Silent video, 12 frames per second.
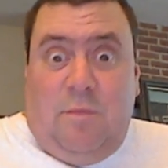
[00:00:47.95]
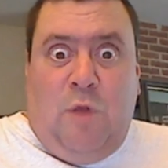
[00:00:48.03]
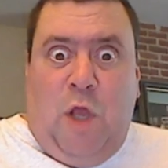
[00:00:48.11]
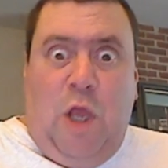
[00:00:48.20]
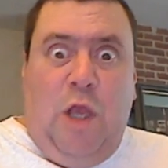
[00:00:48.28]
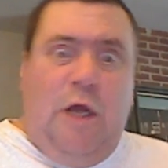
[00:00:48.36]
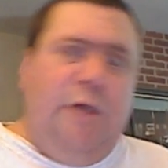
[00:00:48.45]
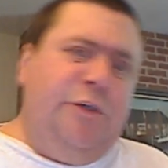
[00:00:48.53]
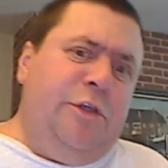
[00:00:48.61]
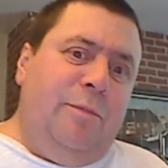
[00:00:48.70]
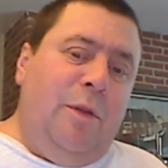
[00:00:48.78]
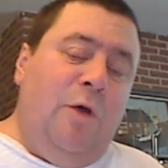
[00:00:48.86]
hey, I
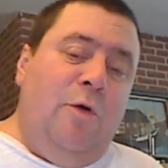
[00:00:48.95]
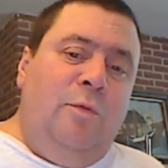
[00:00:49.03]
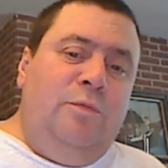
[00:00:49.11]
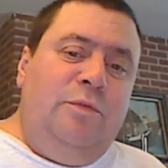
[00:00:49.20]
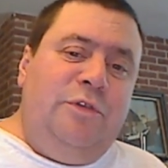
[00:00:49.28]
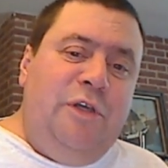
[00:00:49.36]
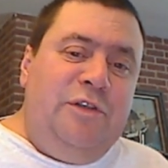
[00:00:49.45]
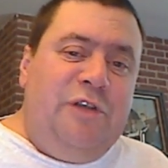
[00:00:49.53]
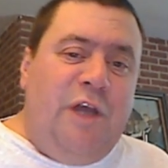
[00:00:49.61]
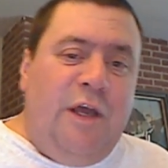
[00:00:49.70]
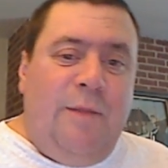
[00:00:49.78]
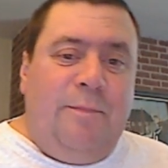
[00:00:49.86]
should blow
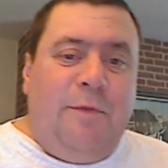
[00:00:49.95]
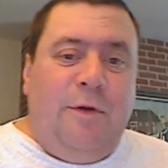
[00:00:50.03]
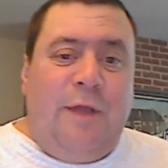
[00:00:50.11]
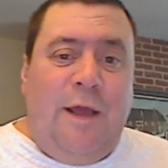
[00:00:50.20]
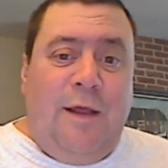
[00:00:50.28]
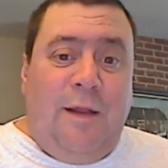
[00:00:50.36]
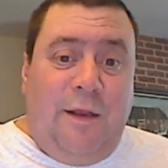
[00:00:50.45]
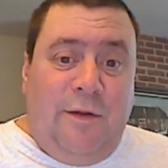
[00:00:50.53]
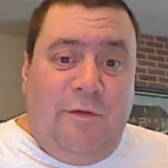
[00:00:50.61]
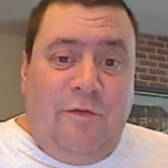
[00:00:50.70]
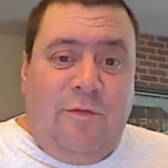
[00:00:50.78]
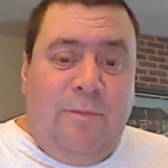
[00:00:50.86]
sunshine up their tail
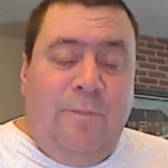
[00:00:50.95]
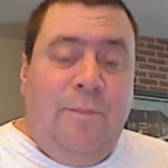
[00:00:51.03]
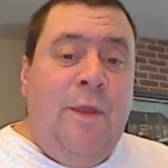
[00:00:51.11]
ends.